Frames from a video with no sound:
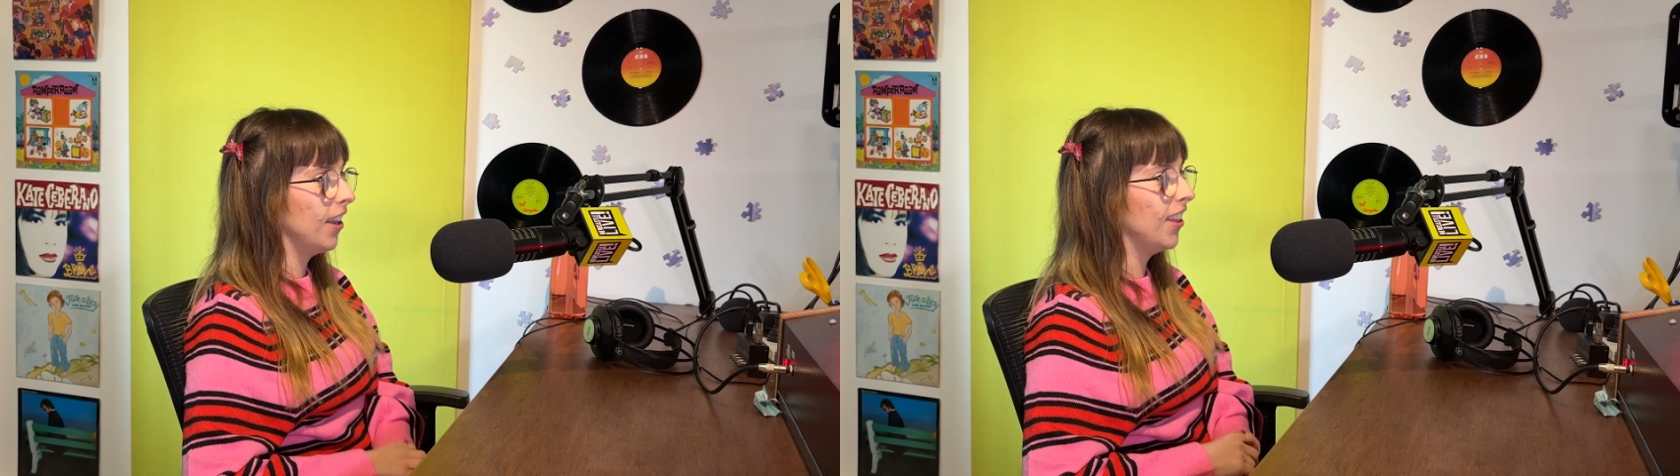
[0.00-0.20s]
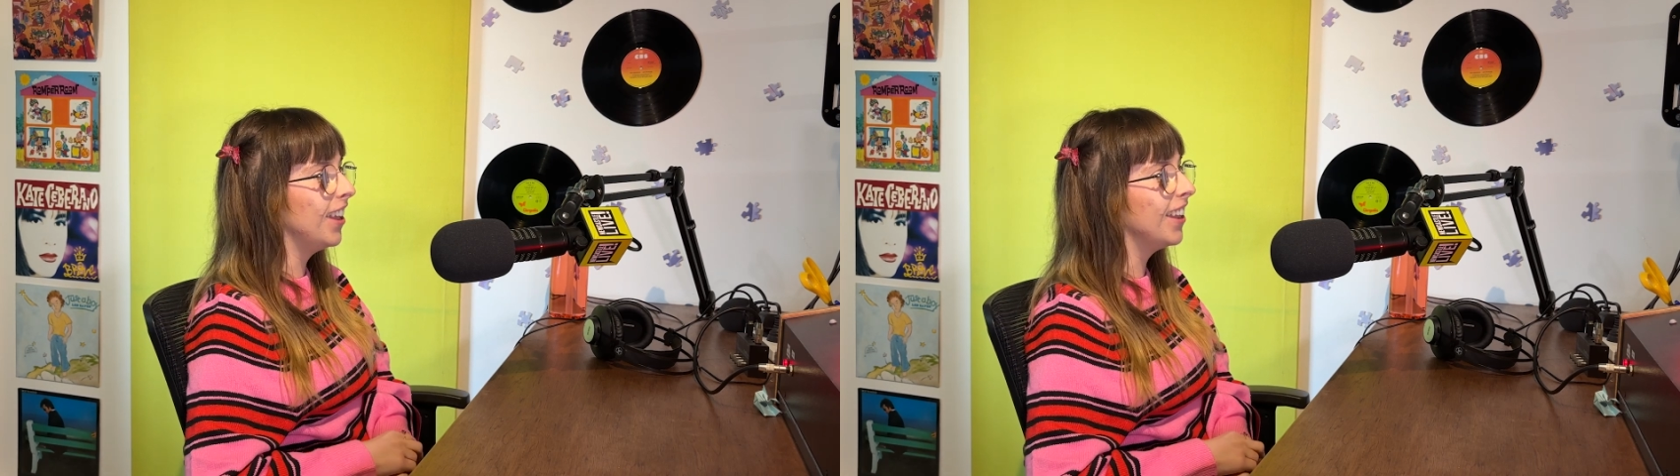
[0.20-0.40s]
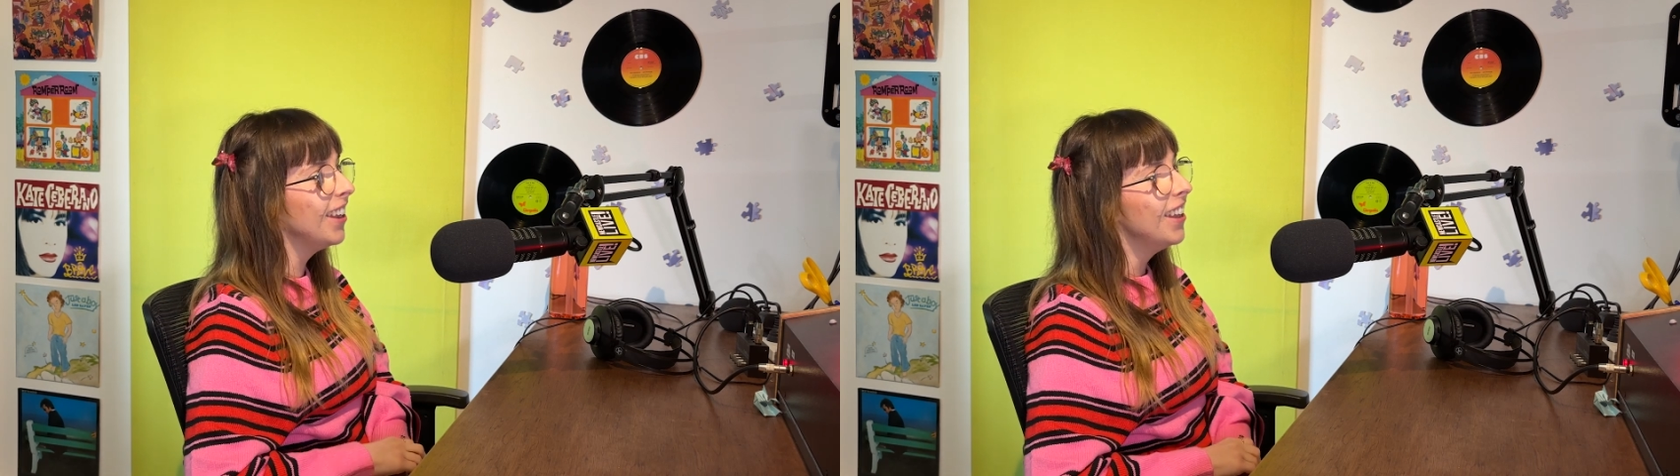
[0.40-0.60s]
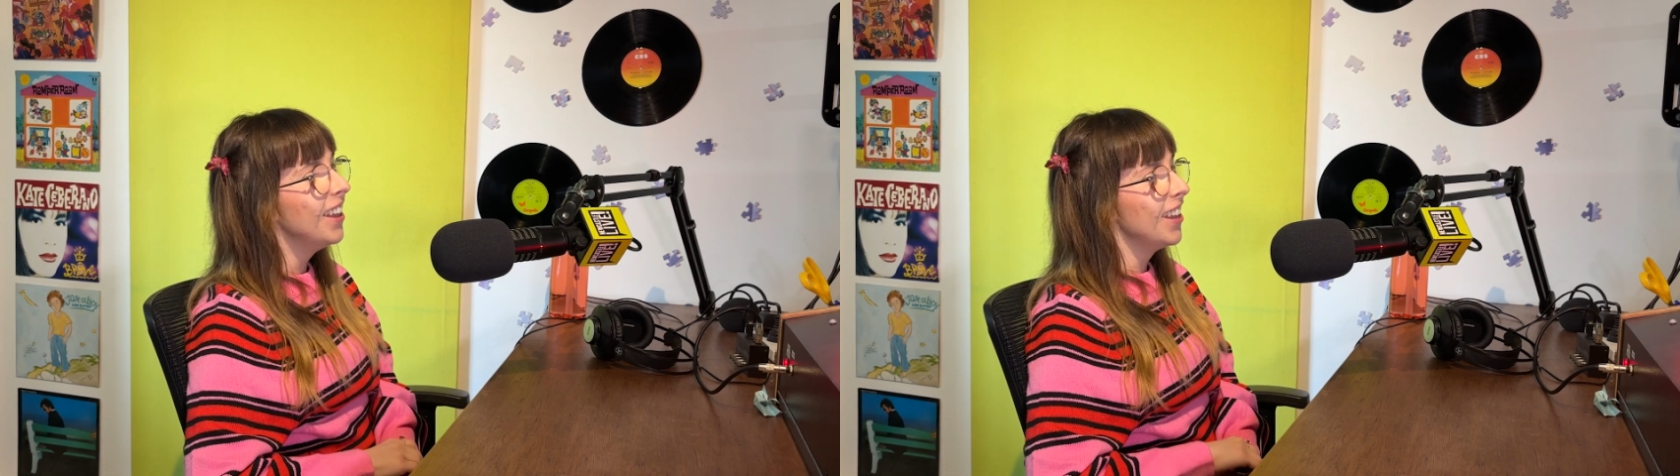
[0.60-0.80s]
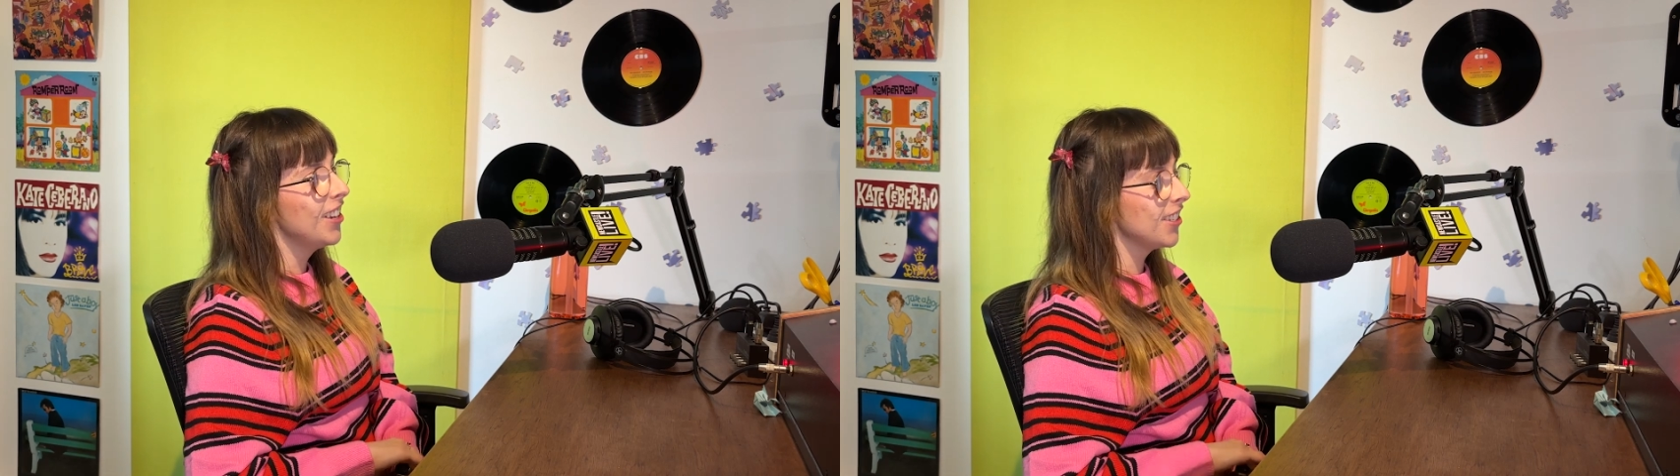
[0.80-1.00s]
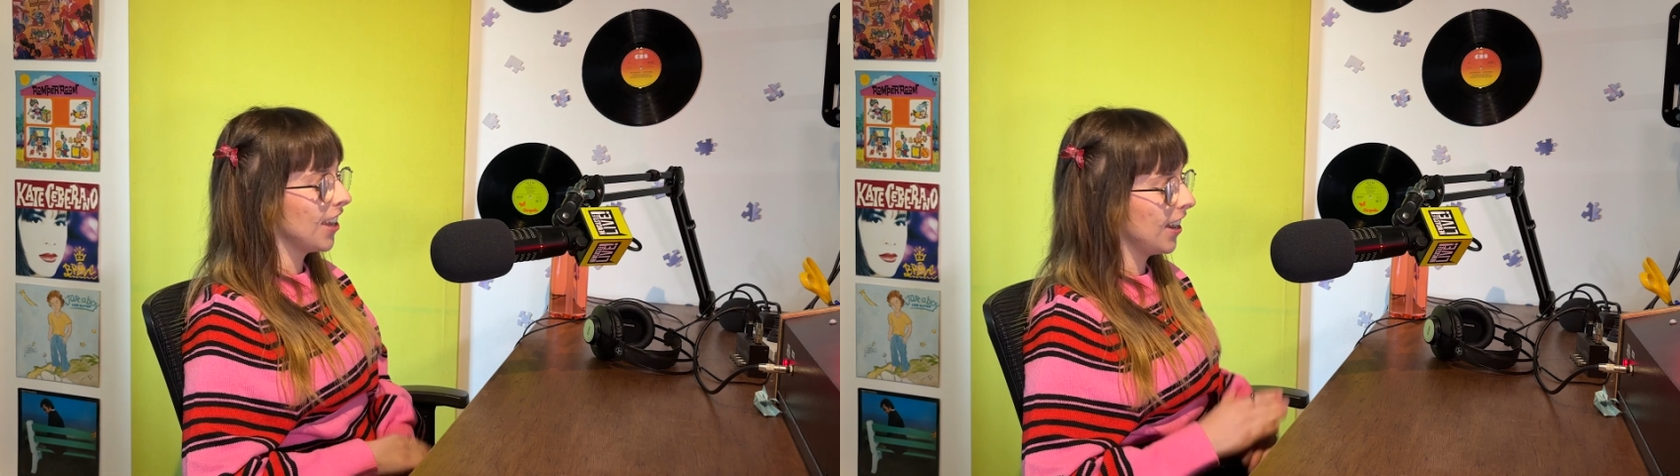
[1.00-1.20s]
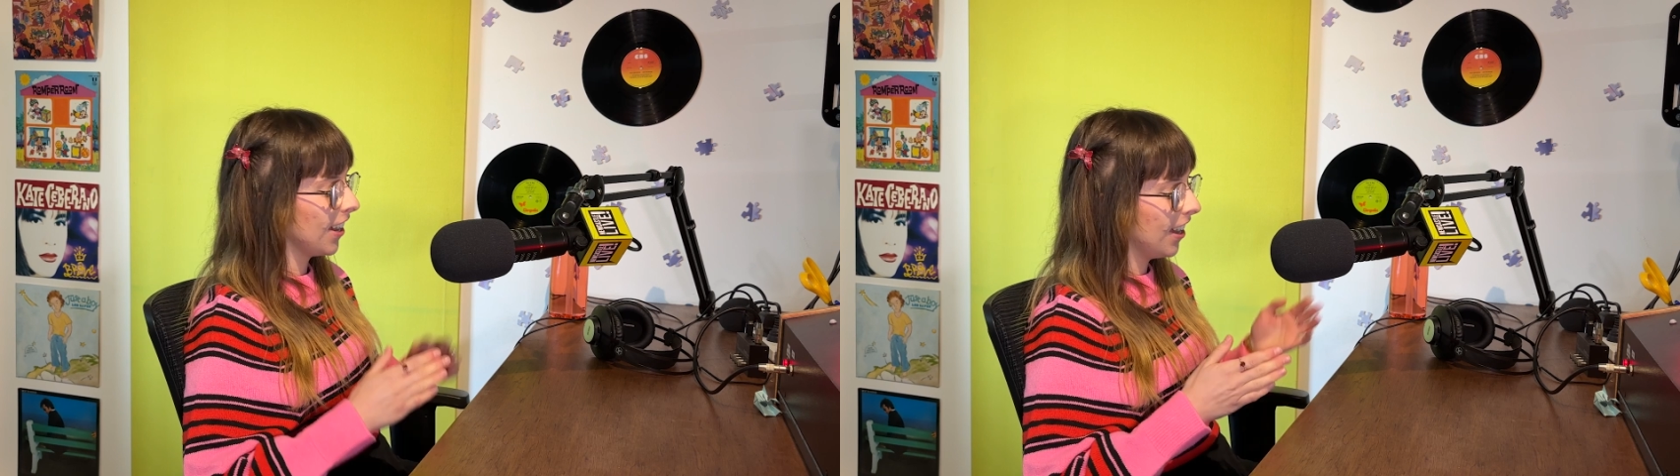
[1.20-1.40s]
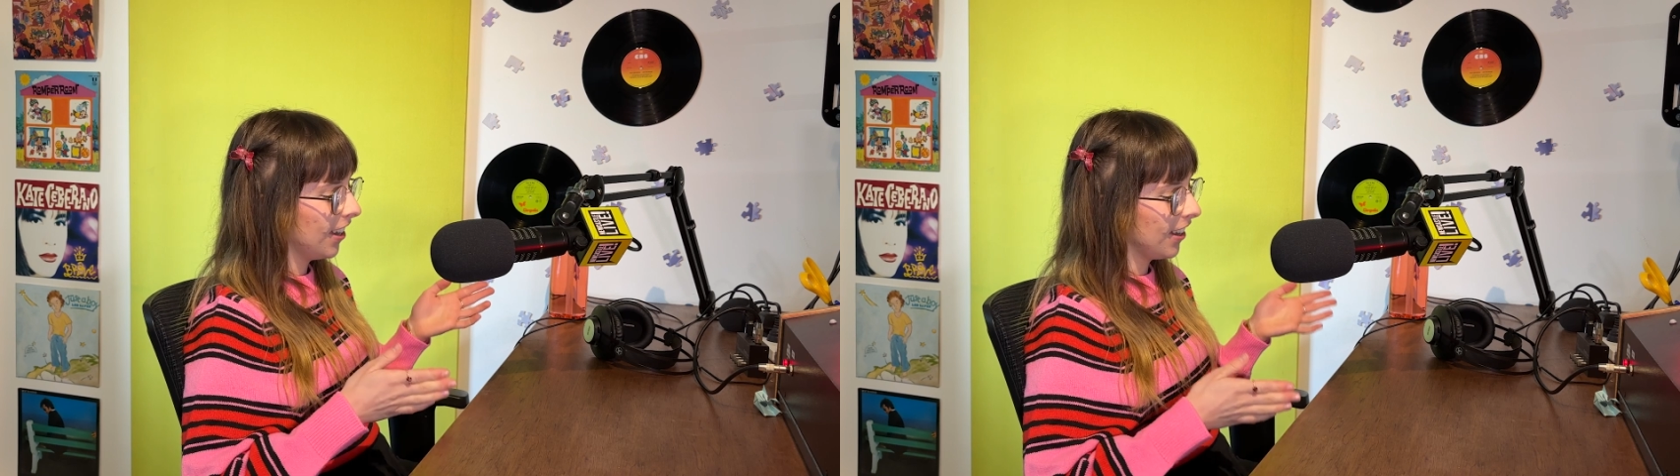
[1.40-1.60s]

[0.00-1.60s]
And then it just, like,